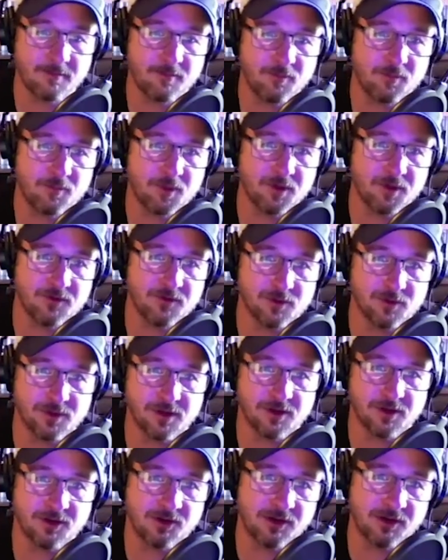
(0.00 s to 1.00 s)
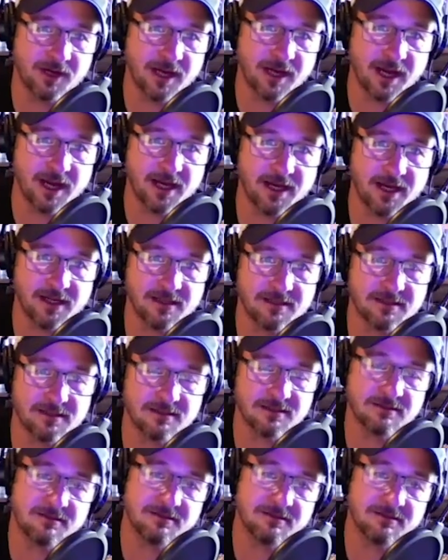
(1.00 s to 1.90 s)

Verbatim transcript: but if you can create,